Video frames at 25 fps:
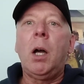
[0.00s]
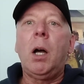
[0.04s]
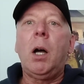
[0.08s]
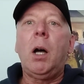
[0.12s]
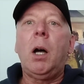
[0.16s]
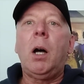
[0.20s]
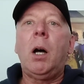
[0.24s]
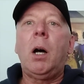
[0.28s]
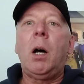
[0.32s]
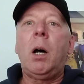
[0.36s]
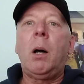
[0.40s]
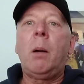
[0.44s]

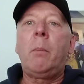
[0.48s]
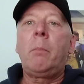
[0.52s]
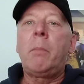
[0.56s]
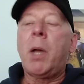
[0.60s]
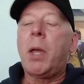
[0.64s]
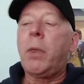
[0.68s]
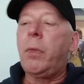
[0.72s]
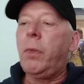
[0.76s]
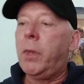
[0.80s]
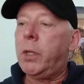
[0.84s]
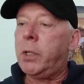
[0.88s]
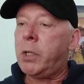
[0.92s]

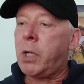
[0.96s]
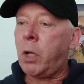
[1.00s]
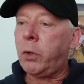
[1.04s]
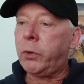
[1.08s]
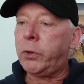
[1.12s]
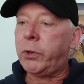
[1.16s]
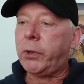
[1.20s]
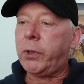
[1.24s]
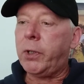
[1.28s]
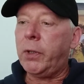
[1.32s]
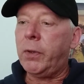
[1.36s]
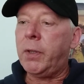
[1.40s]
The
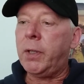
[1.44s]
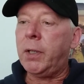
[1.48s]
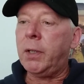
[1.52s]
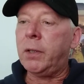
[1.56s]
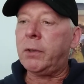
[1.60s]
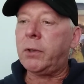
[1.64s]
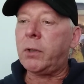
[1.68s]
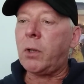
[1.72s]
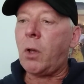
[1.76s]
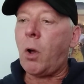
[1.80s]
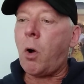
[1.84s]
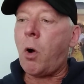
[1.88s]
notes to
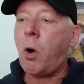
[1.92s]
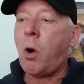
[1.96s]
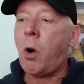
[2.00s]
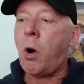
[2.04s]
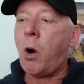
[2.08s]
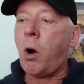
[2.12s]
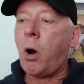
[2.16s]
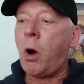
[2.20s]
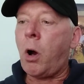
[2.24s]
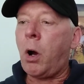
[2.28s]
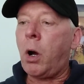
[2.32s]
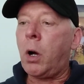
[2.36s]
this
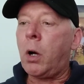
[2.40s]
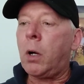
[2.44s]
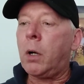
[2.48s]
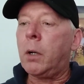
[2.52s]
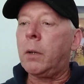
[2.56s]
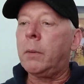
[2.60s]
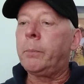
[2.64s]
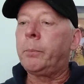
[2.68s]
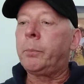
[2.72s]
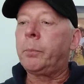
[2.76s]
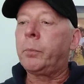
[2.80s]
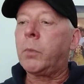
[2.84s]
are
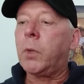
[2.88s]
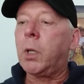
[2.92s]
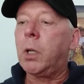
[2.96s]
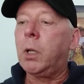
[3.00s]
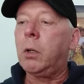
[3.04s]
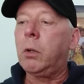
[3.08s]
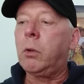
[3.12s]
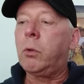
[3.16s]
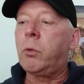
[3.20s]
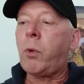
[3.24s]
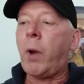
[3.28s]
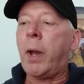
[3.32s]

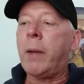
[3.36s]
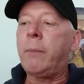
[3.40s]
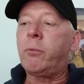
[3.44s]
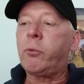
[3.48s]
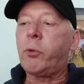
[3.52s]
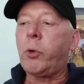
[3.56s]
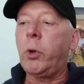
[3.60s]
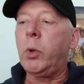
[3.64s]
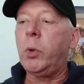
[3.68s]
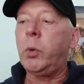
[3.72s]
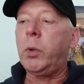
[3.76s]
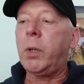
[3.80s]

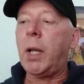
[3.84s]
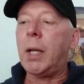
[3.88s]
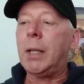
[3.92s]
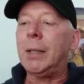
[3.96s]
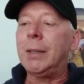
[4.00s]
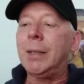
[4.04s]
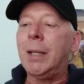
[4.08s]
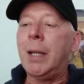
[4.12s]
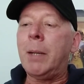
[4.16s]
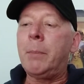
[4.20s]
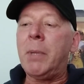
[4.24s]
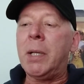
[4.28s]
grapefruit,
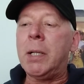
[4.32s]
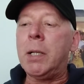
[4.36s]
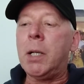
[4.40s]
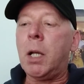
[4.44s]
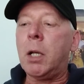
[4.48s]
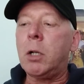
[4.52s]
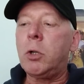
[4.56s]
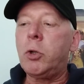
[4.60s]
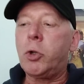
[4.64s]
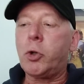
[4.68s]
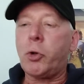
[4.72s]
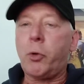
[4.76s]

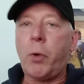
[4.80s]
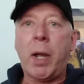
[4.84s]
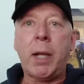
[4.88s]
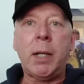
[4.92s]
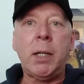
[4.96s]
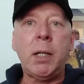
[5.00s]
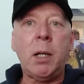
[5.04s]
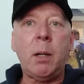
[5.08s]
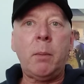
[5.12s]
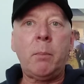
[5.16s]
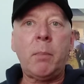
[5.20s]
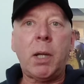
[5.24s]
lemon,
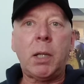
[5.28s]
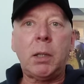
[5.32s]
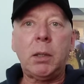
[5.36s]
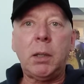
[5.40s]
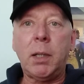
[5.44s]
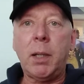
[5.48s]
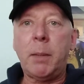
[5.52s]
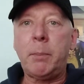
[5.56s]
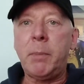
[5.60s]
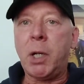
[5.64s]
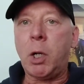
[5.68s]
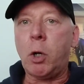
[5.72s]
geranium,
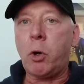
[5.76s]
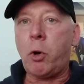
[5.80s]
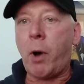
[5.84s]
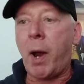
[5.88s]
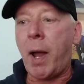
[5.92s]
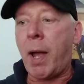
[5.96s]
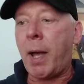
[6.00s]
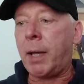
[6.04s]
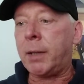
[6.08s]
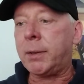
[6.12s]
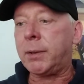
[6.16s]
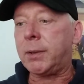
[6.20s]

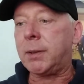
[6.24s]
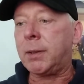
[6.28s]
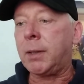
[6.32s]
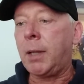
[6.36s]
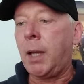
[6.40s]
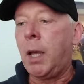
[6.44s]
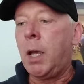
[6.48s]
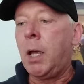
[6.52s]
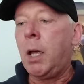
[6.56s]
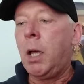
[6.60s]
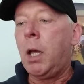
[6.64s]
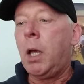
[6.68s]
lemongrass,
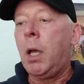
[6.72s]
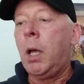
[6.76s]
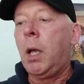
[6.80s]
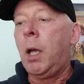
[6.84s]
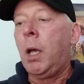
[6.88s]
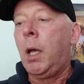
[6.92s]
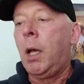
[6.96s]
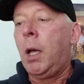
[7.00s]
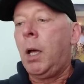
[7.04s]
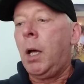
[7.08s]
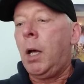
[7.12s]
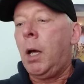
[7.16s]

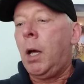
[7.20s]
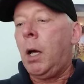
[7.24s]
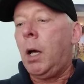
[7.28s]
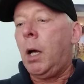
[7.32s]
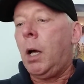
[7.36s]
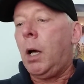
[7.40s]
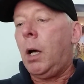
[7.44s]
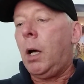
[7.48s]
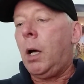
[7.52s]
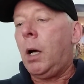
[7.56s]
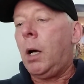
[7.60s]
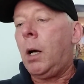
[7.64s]

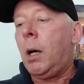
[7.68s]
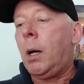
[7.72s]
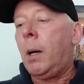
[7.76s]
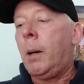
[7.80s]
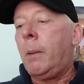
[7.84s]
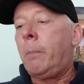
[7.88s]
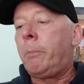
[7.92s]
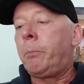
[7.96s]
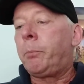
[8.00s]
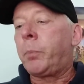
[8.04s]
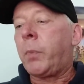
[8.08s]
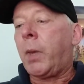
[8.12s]

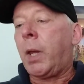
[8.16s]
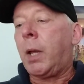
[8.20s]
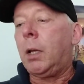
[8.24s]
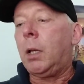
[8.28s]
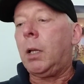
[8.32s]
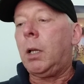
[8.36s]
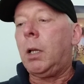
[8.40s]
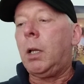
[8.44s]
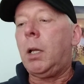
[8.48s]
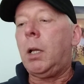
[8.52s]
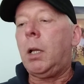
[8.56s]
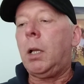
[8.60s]
um,
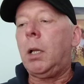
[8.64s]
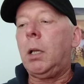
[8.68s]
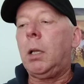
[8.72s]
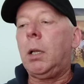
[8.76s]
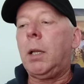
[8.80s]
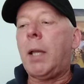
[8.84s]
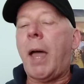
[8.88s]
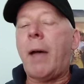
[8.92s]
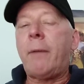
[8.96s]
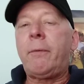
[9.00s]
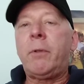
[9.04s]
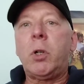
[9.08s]

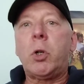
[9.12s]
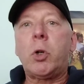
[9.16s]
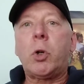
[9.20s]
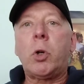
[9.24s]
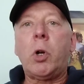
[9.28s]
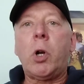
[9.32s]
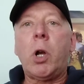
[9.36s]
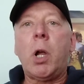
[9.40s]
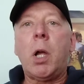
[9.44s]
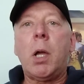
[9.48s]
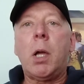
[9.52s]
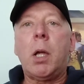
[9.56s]

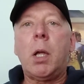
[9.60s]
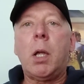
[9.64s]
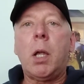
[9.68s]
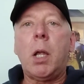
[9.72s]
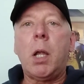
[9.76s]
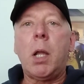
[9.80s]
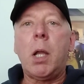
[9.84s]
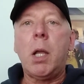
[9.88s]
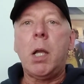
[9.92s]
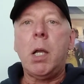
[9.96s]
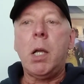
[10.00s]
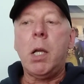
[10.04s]
lavender,
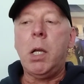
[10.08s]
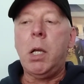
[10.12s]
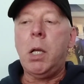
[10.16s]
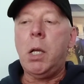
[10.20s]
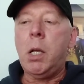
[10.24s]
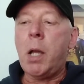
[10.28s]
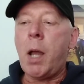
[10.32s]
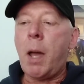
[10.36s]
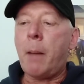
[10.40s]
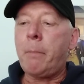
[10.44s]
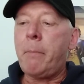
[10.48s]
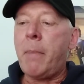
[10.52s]

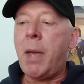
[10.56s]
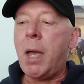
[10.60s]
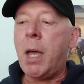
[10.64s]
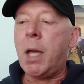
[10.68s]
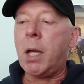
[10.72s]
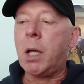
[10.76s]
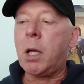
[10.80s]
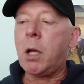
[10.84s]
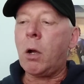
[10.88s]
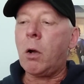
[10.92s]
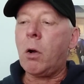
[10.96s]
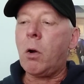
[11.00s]

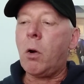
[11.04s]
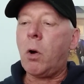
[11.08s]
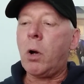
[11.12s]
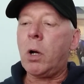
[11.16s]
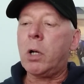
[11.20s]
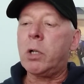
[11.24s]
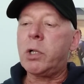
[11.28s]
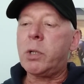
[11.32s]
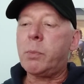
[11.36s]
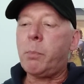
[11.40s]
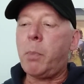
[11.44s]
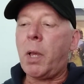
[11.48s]
nutmeg,
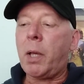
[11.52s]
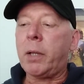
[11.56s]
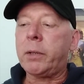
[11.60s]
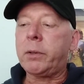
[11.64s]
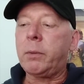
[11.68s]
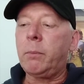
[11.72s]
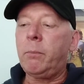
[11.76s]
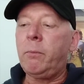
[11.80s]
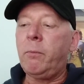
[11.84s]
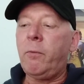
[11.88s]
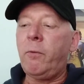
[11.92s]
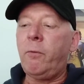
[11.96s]
orange
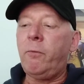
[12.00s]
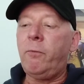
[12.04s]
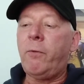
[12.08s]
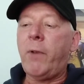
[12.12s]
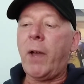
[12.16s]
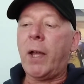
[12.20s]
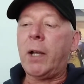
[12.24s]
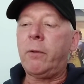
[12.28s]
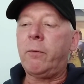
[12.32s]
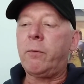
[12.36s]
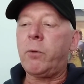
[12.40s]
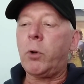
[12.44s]
blossom,
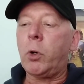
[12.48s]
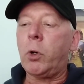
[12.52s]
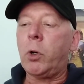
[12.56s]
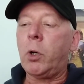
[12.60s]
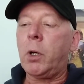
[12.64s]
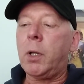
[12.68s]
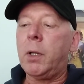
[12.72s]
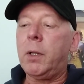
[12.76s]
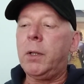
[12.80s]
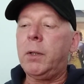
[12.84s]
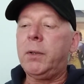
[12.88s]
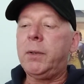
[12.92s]

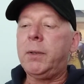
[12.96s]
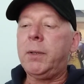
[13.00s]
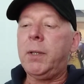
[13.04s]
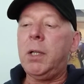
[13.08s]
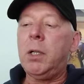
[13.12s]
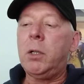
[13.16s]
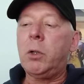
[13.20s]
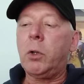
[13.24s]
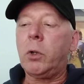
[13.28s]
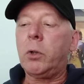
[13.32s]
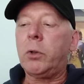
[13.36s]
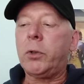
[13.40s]
vetiver,
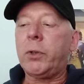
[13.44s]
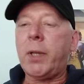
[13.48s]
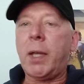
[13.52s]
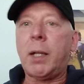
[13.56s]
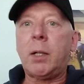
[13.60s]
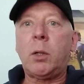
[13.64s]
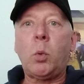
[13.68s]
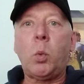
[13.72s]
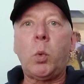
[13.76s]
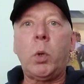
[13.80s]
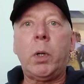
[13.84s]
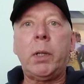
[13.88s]
cedar,
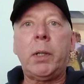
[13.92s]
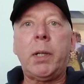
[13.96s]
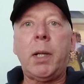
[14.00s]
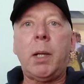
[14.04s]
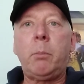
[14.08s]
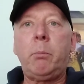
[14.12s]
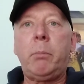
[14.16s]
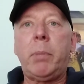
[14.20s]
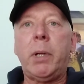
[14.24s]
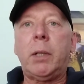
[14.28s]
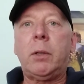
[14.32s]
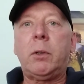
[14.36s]
sandalwood,
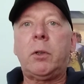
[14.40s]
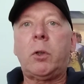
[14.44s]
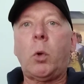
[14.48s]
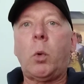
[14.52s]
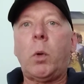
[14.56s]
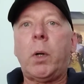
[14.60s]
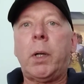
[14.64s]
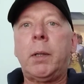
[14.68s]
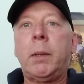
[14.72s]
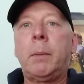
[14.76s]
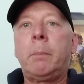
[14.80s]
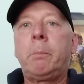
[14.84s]
and
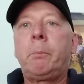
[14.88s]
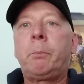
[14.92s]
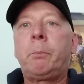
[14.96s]
benzoin.